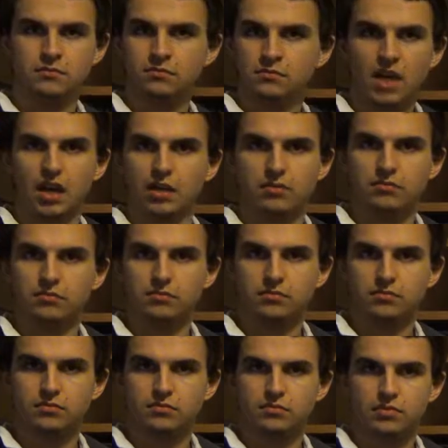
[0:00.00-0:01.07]
No.
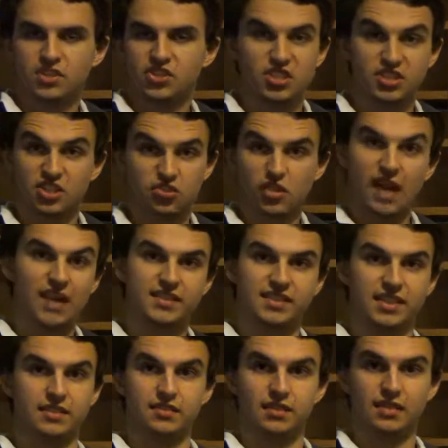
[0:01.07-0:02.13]
It's just
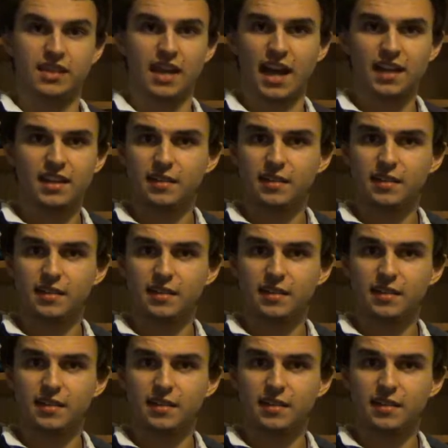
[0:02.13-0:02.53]
attracted, okay?